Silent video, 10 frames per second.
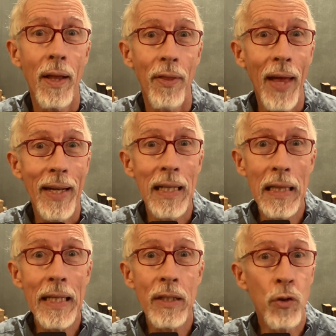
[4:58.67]
that
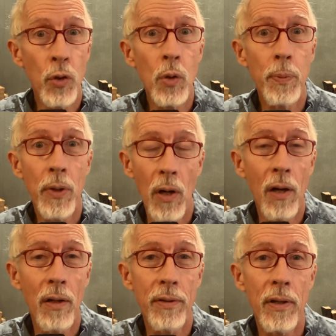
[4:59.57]
elite group
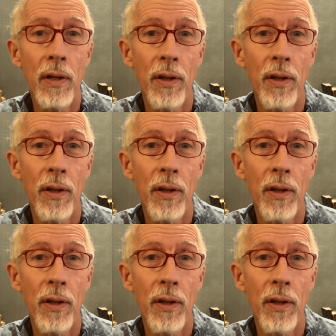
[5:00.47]
called